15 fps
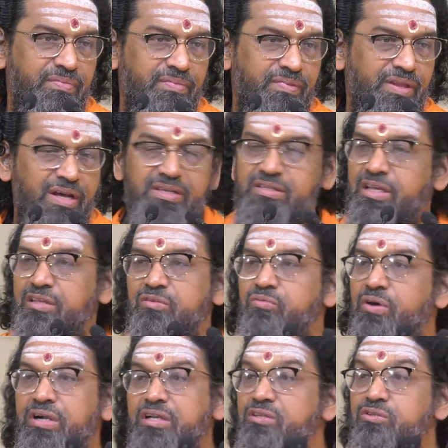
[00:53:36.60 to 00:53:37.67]
Asat
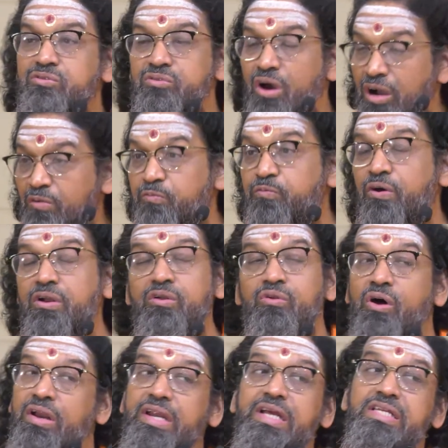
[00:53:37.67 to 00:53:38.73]
word is not for
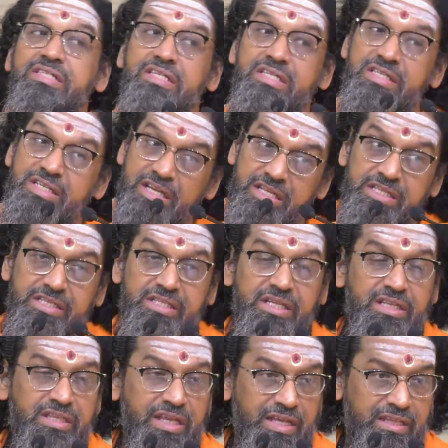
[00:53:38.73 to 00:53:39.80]
non-existence
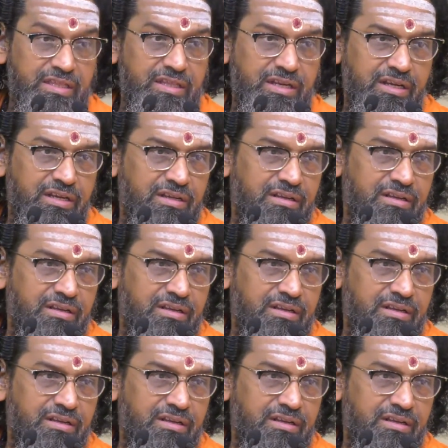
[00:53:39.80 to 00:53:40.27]
in Taitri.